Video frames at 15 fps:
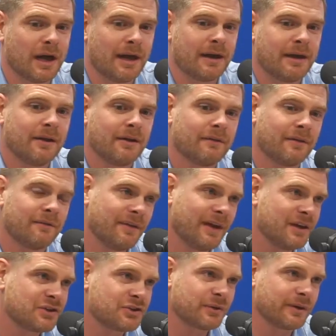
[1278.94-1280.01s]
of
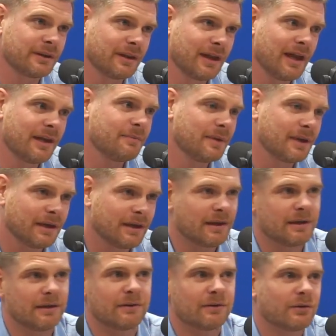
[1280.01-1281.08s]
eventually led me
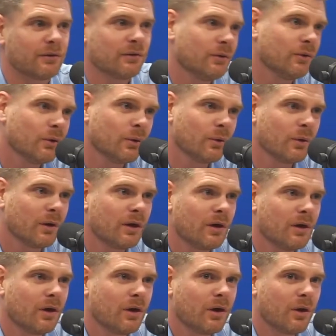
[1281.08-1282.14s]
into
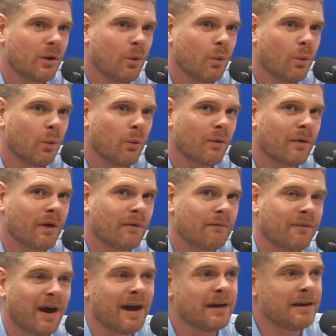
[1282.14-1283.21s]

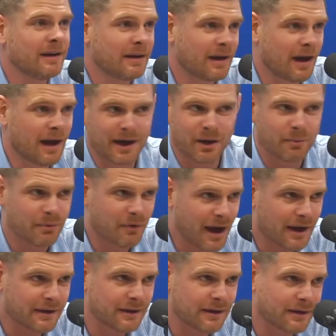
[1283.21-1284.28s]
finding
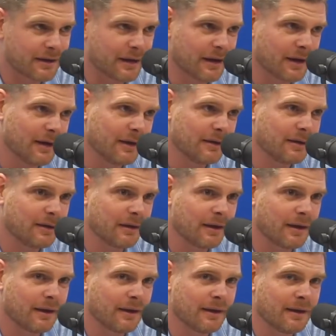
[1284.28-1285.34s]
chiropractic
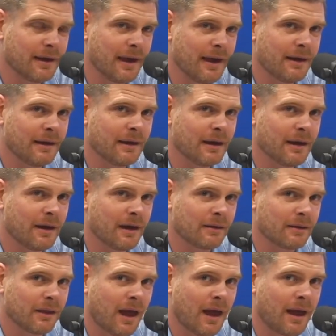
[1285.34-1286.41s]
and getting a
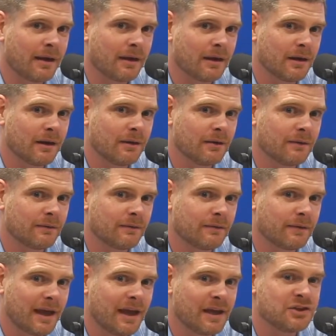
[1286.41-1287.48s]
lot of
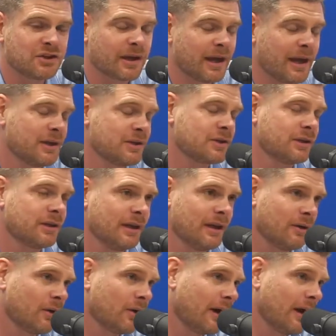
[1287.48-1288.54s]
education in
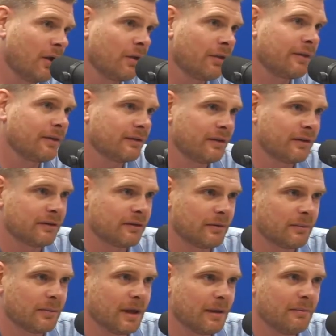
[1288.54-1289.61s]
our health
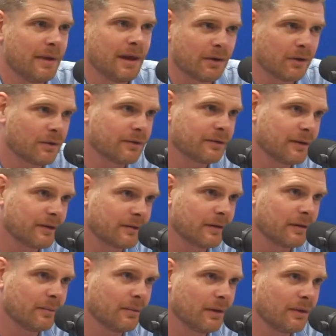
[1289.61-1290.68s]
system and medical
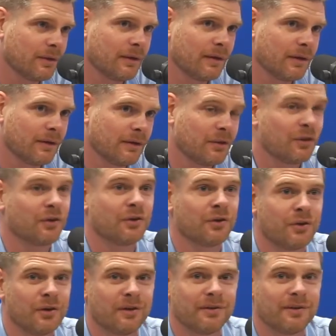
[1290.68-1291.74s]
system, the
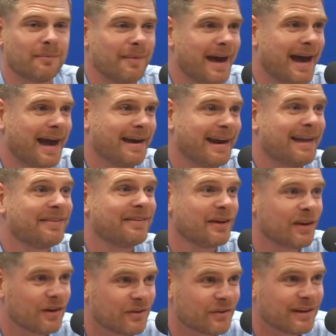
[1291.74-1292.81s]
good, the bad, and the ugly